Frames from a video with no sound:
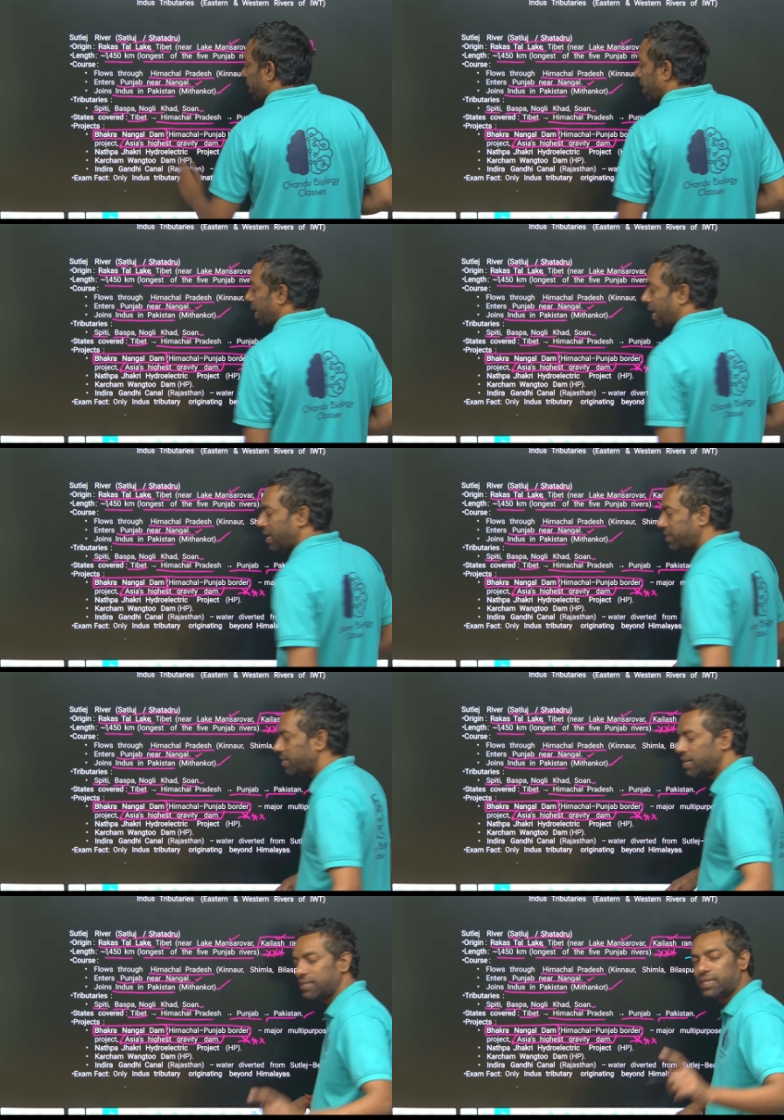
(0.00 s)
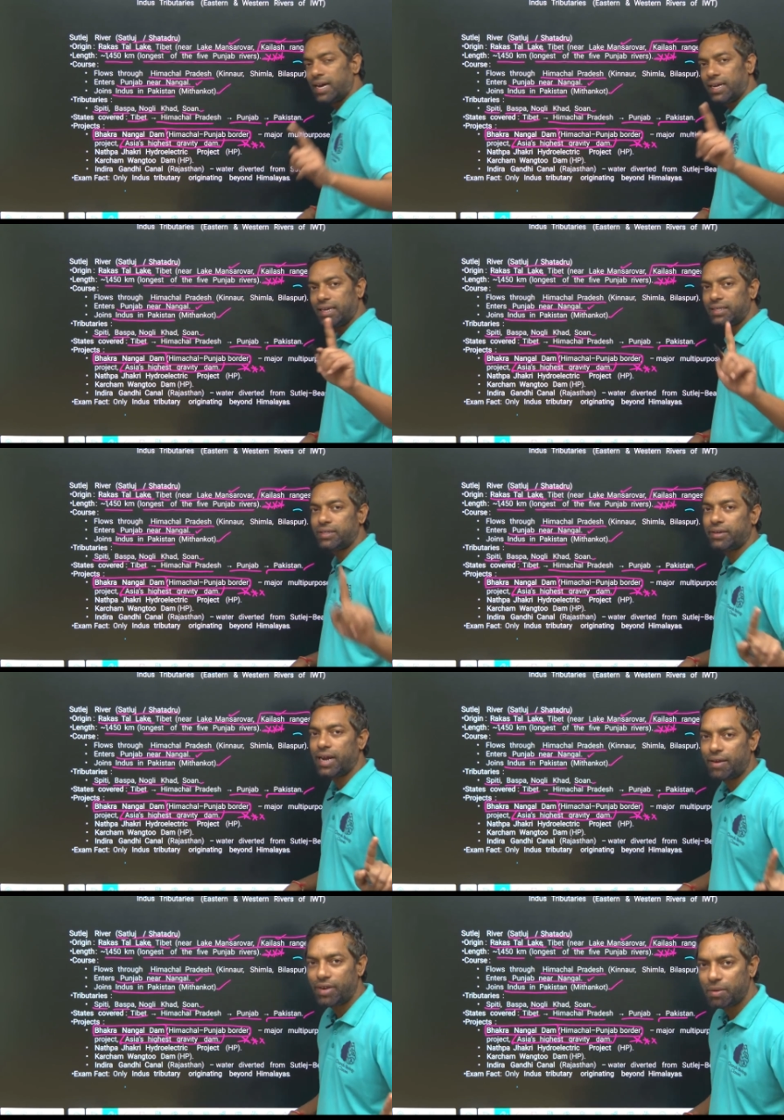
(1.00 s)
Asia's highest
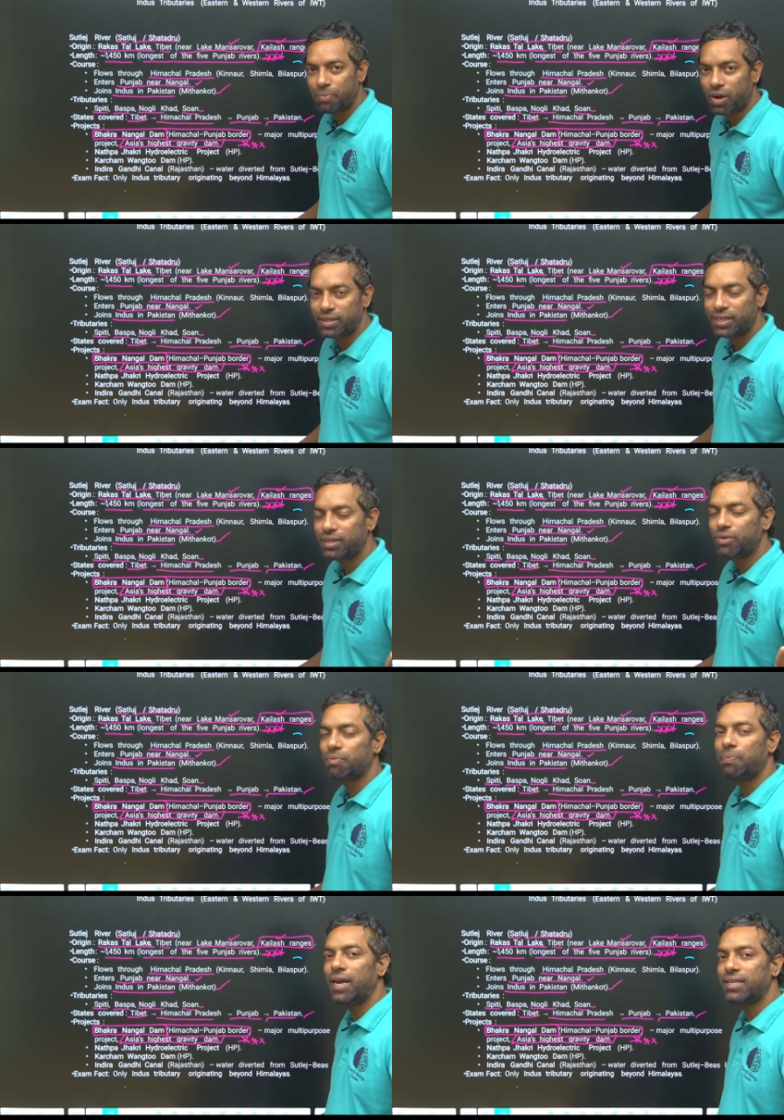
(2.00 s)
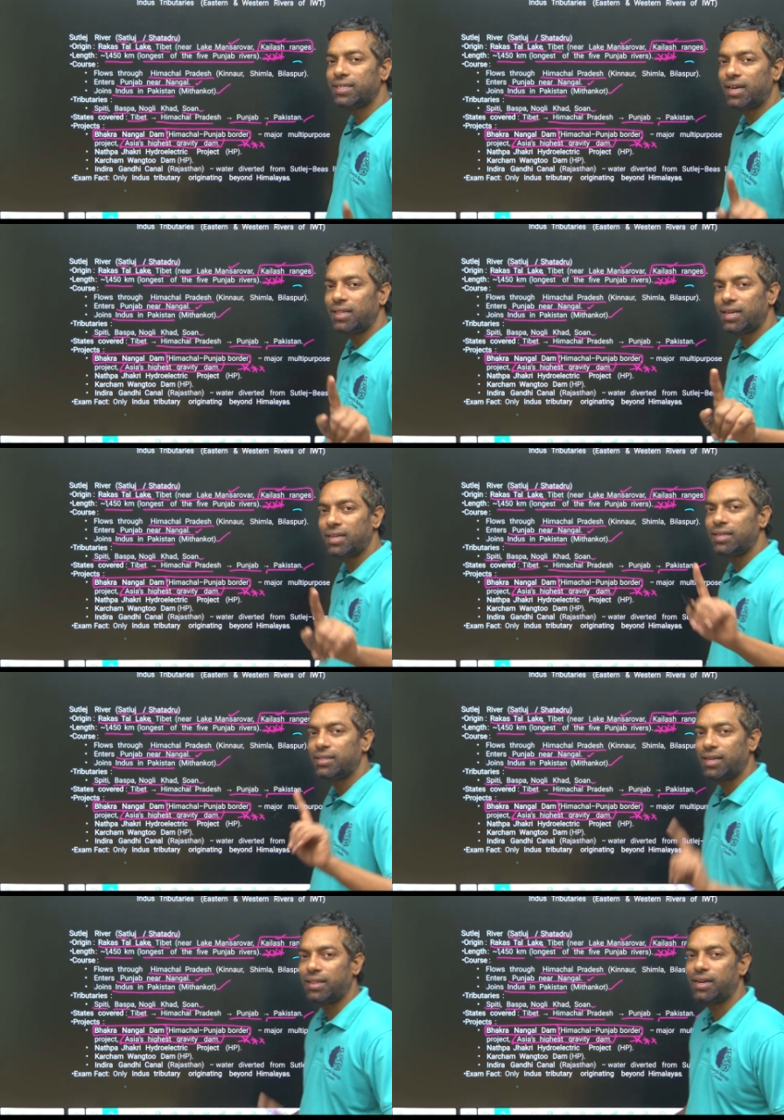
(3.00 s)
gravity project took place on the
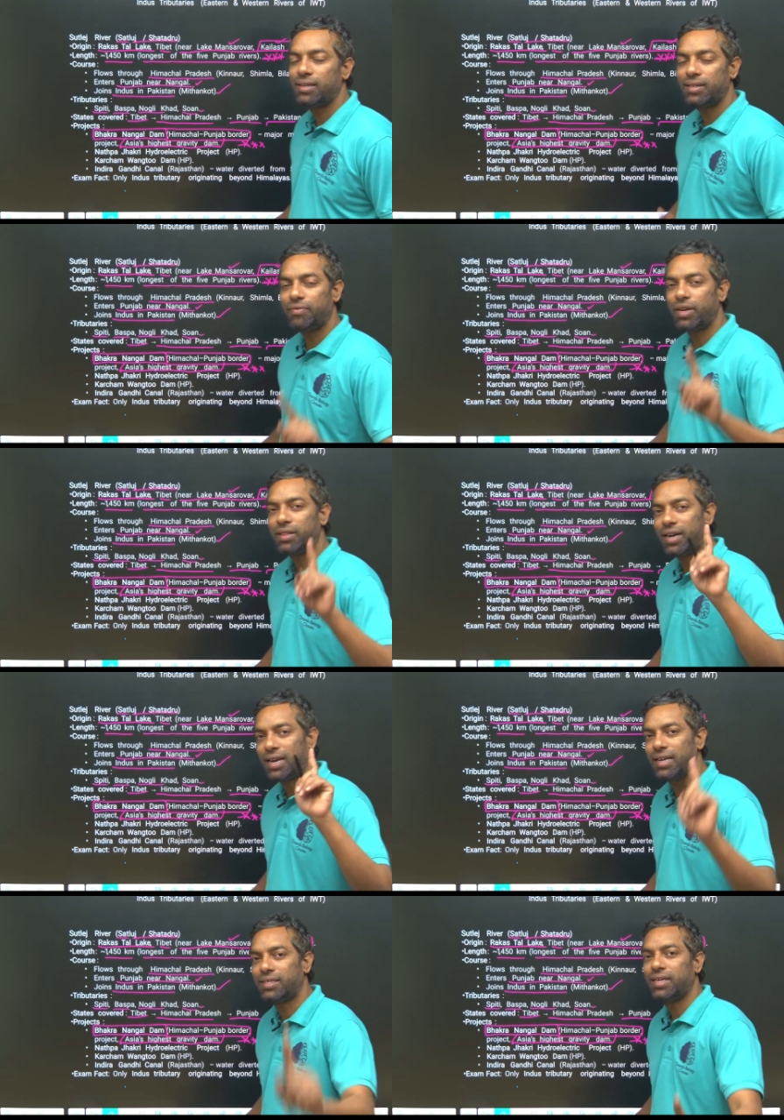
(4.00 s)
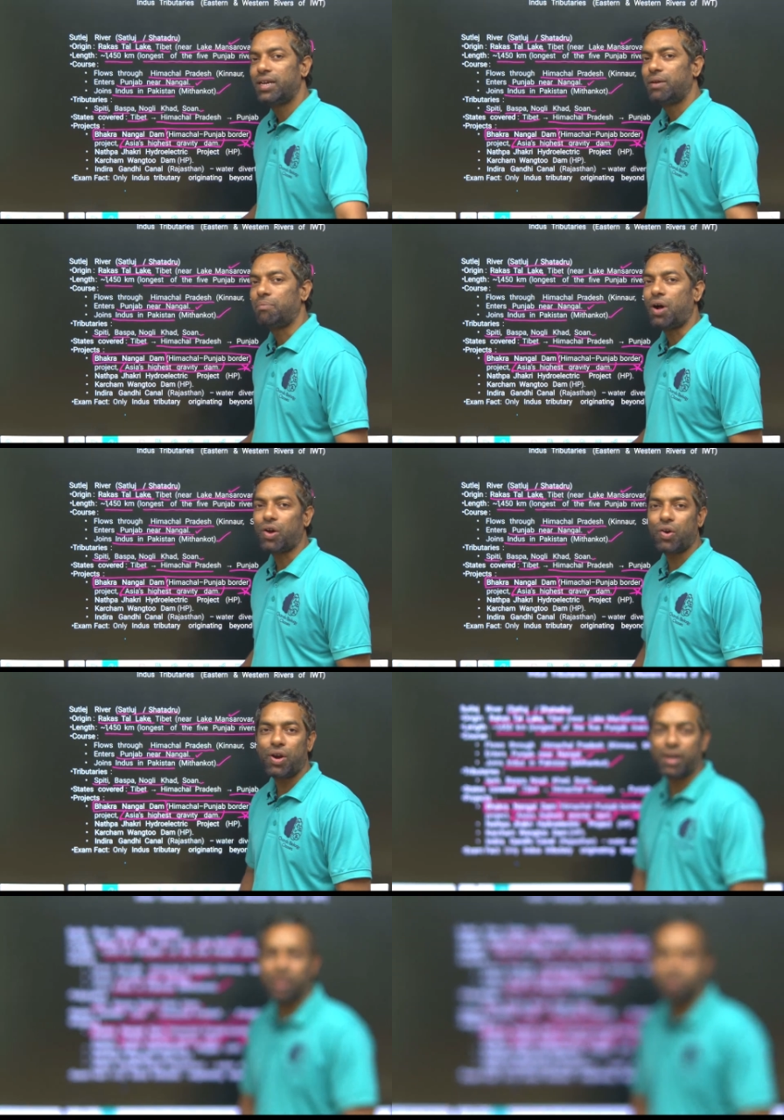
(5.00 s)
Satluj River, that is Bakra
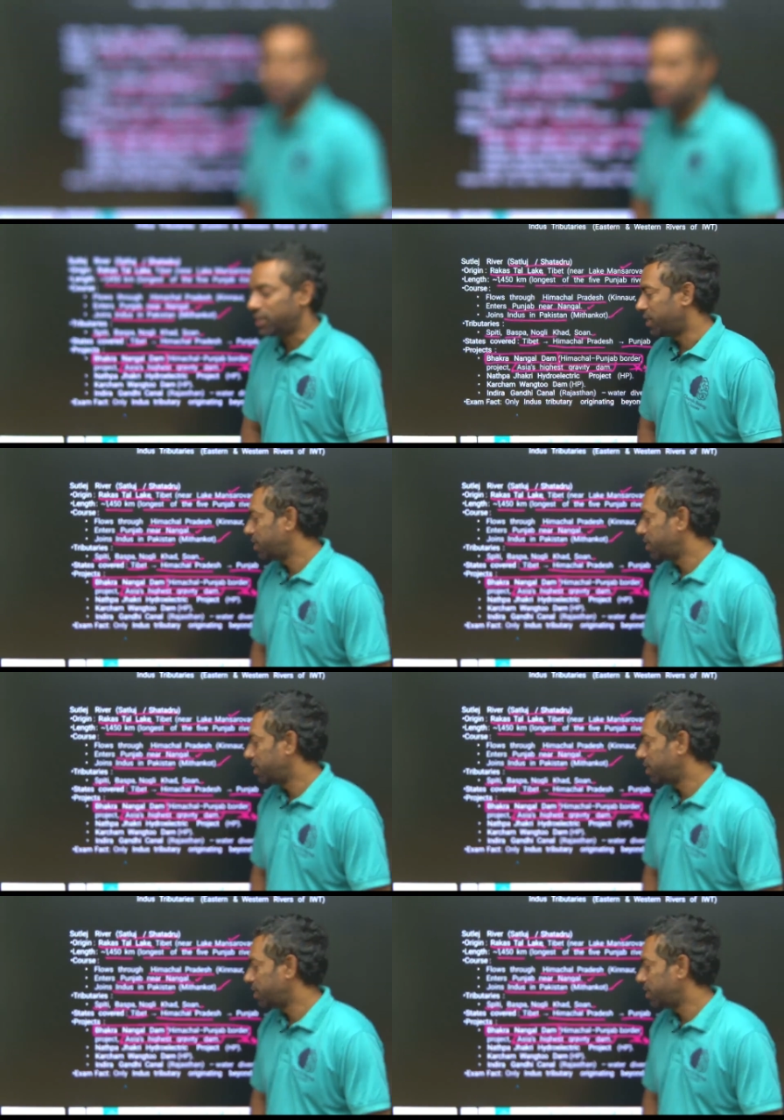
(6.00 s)
Nangal project.